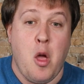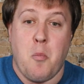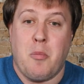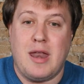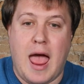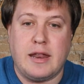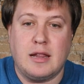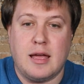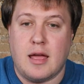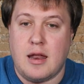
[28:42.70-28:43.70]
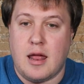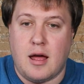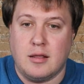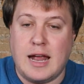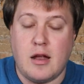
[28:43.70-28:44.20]
but adding like a, a
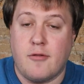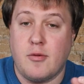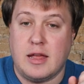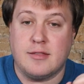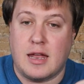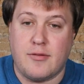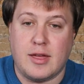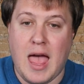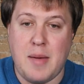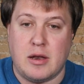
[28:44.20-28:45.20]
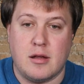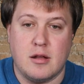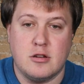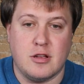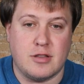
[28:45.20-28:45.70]
light up in the inside of the cabin
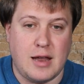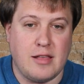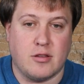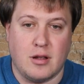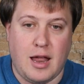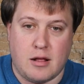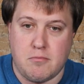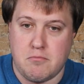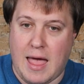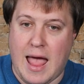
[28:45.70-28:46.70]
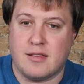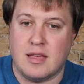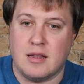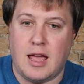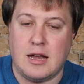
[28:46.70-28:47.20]
just a nice little like
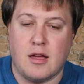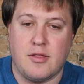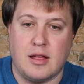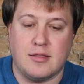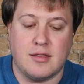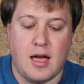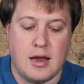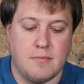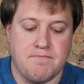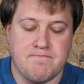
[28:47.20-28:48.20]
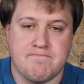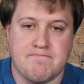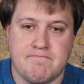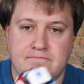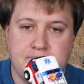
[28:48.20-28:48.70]
accent light on the inside.
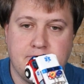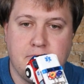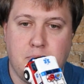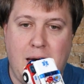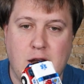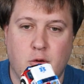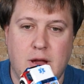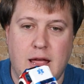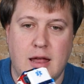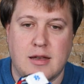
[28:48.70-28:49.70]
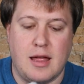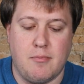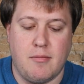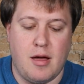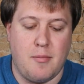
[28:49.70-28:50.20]
Battery and
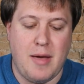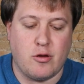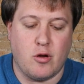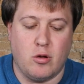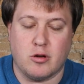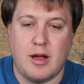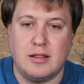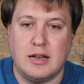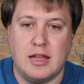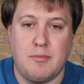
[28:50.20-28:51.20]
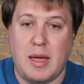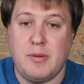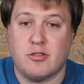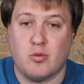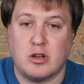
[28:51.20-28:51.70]
uh, battery holder LED, maybe a
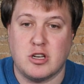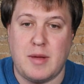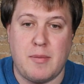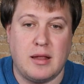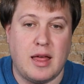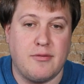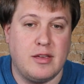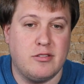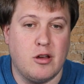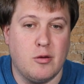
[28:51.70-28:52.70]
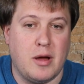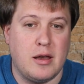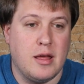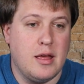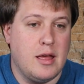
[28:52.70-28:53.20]
switch to make my life easier, but
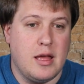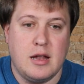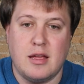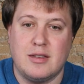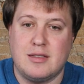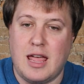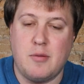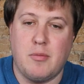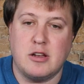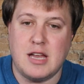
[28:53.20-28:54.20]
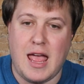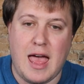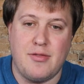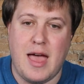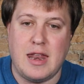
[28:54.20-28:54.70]
it doesn't take much to
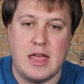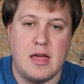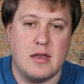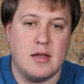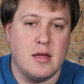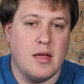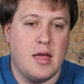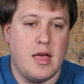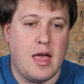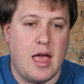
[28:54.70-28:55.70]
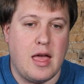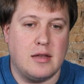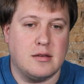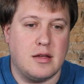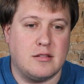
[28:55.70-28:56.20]
add that in,
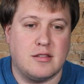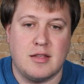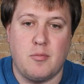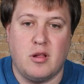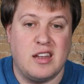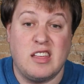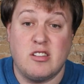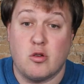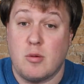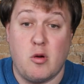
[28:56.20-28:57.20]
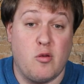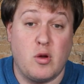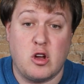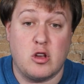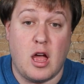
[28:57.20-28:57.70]
and it's simple and easy to remove when
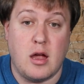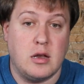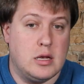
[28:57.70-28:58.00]
you're done.